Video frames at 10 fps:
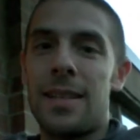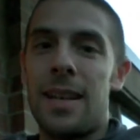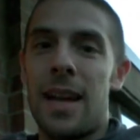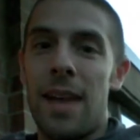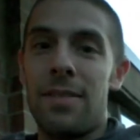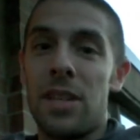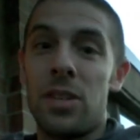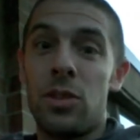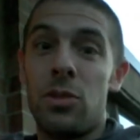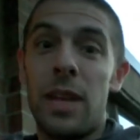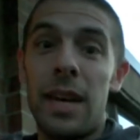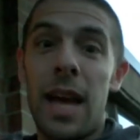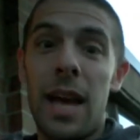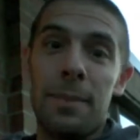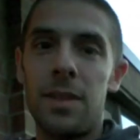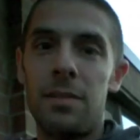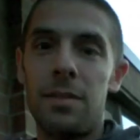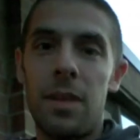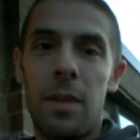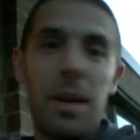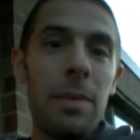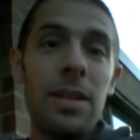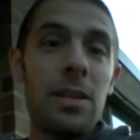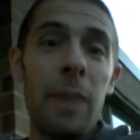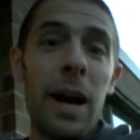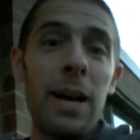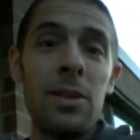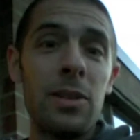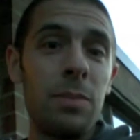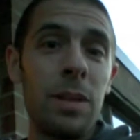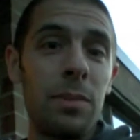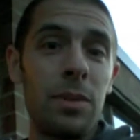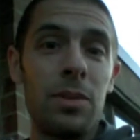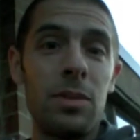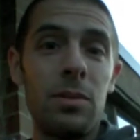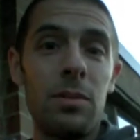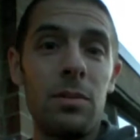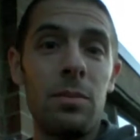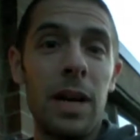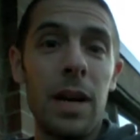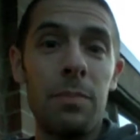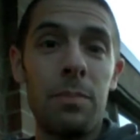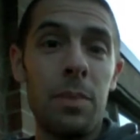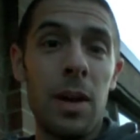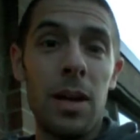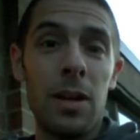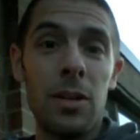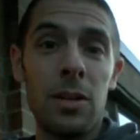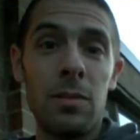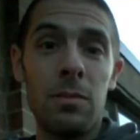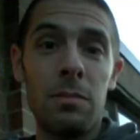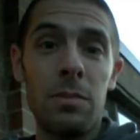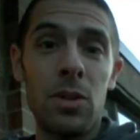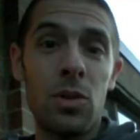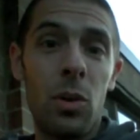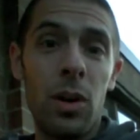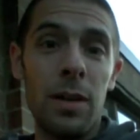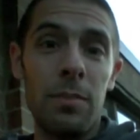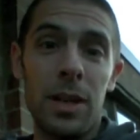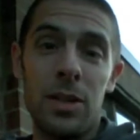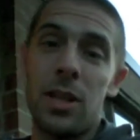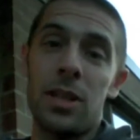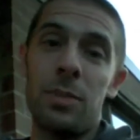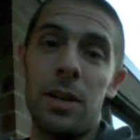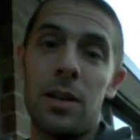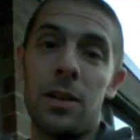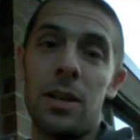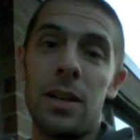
I have a chance to do that again. Maybe inspire some people to pick up a story by Shakespeare.